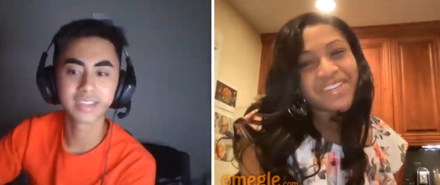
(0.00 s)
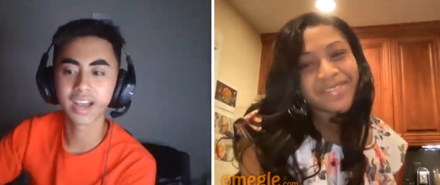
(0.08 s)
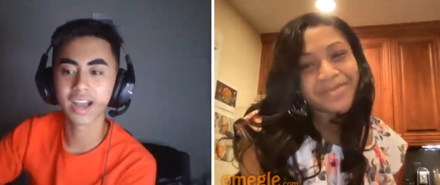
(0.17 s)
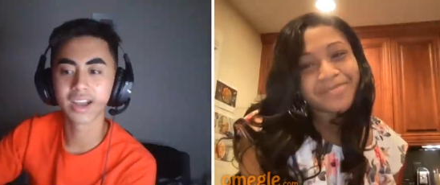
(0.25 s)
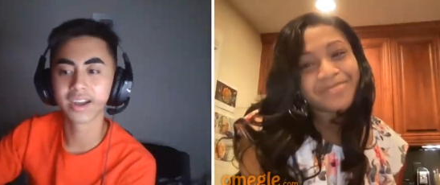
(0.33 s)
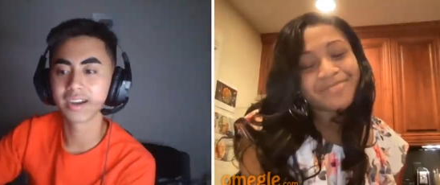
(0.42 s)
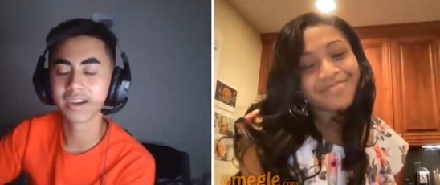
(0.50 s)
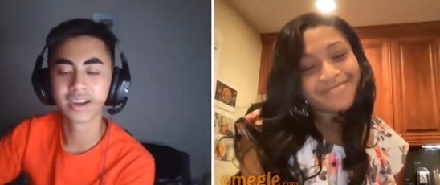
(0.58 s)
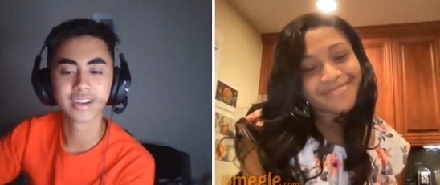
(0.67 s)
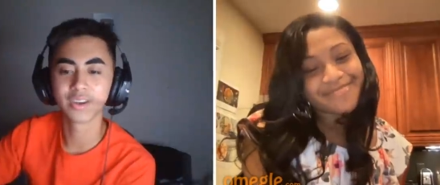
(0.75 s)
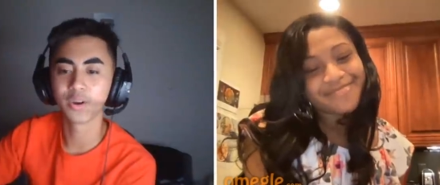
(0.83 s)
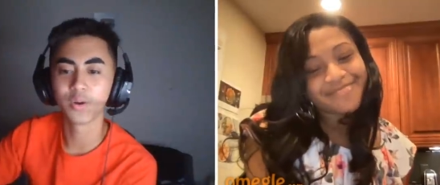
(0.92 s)
Speaker 1: Yeah, I
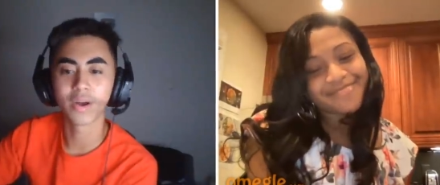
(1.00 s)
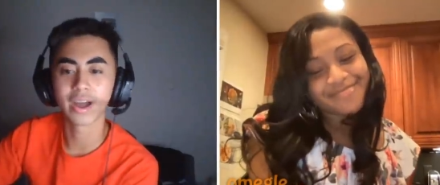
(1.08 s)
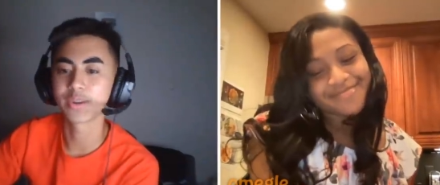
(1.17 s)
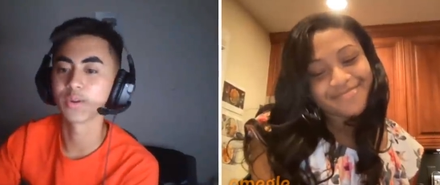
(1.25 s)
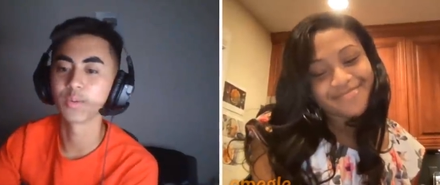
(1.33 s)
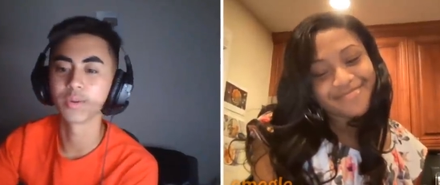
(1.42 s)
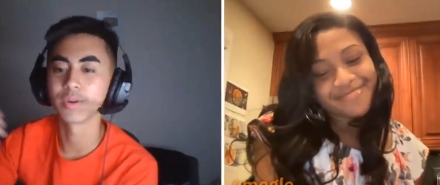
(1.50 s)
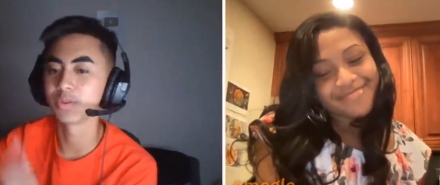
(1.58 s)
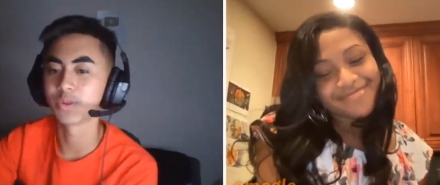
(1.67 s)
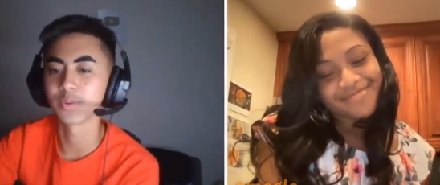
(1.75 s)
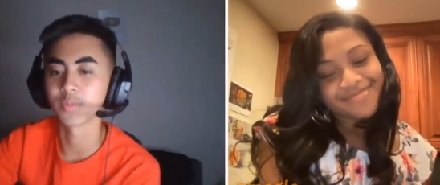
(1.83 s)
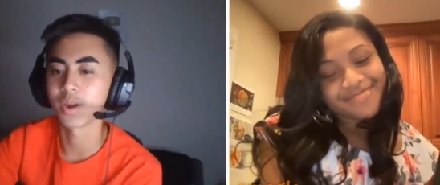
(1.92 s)
know. I don't know what I'm
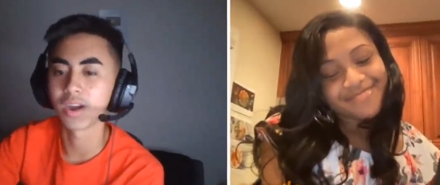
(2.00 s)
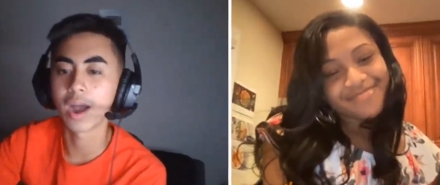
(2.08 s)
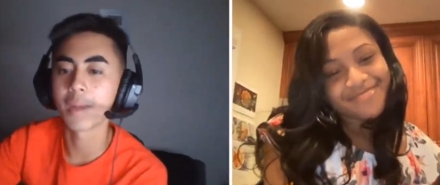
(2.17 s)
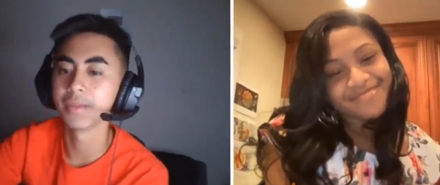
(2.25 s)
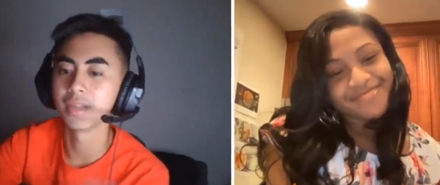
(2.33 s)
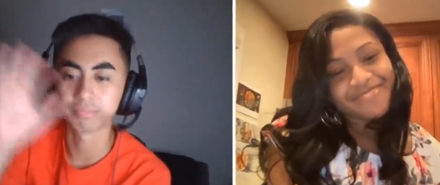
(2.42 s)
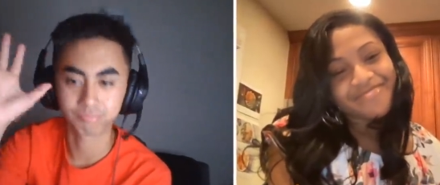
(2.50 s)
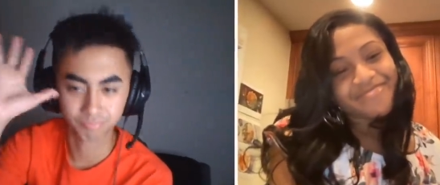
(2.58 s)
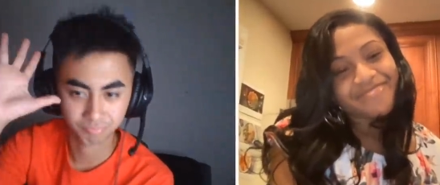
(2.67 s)
doing wrong. I'd be like,